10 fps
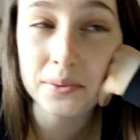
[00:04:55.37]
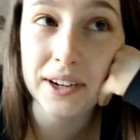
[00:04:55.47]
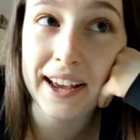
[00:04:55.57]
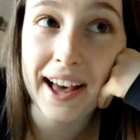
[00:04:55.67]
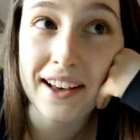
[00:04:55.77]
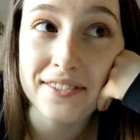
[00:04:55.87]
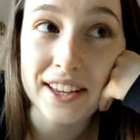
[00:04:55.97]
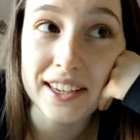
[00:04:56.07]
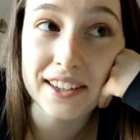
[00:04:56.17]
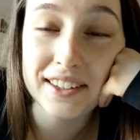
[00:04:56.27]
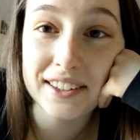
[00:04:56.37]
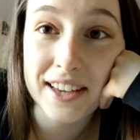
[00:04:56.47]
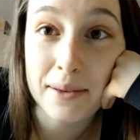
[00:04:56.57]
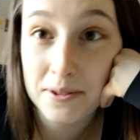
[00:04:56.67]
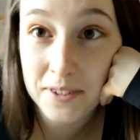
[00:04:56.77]
when I have like
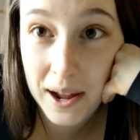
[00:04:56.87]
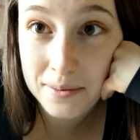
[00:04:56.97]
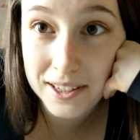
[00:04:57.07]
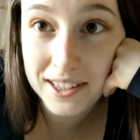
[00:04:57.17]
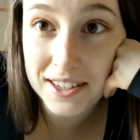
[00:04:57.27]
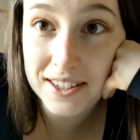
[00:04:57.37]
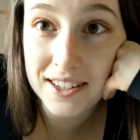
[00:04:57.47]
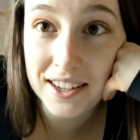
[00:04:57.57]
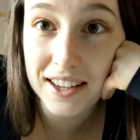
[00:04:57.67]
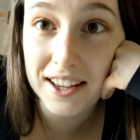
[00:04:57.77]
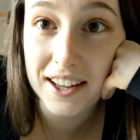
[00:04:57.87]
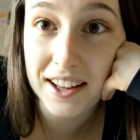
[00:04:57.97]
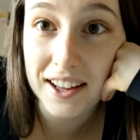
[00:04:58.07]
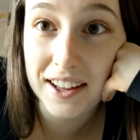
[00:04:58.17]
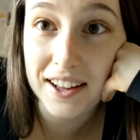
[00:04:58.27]
gaps of time like this,
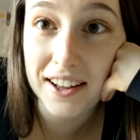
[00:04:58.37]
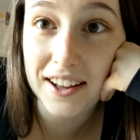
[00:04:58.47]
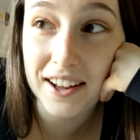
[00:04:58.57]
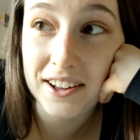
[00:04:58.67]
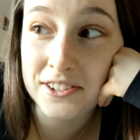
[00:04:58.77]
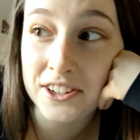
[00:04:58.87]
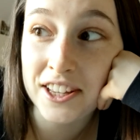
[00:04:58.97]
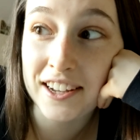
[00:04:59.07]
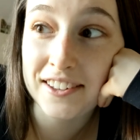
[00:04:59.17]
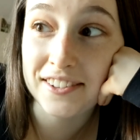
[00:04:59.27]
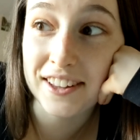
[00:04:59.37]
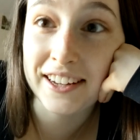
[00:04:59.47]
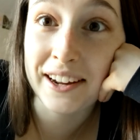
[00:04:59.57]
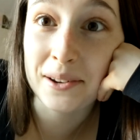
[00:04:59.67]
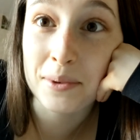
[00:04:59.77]
uh, I'll just like
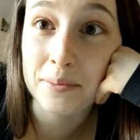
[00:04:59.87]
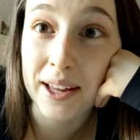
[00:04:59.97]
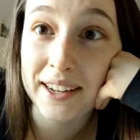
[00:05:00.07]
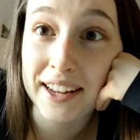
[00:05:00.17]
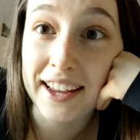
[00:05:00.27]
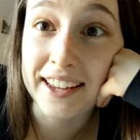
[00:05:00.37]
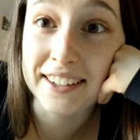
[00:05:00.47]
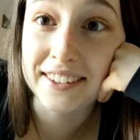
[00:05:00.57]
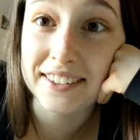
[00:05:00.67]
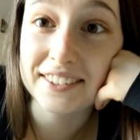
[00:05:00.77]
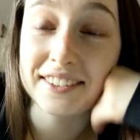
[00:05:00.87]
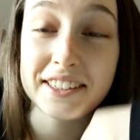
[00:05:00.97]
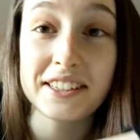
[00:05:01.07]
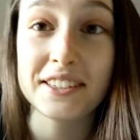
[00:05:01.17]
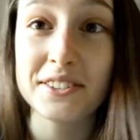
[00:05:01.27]
lay down on my bed and
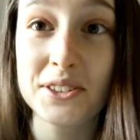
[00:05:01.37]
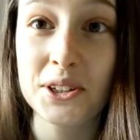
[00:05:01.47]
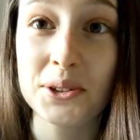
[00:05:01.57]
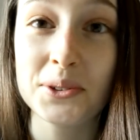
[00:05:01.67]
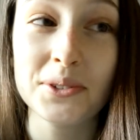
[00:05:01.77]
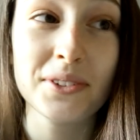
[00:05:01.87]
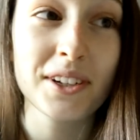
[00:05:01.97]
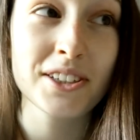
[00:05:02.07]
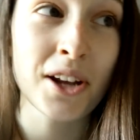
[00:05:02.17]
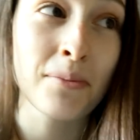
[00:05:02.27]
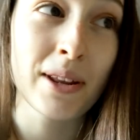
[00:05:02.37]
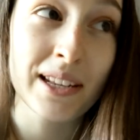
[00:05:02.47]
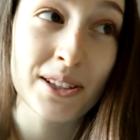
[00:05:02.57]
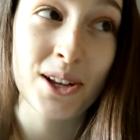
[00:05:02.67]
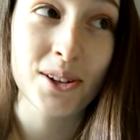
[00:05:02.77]
listen to a Shawn
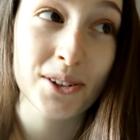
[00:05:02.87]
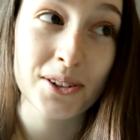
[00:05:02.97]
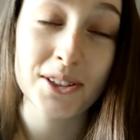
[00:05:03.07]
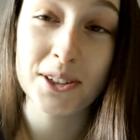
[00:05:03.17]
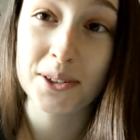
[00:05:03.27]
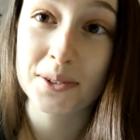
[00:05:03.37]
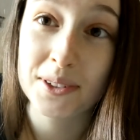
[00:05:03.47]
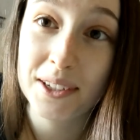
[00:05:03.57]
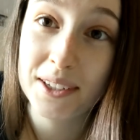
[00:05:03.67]
Mendes song or two.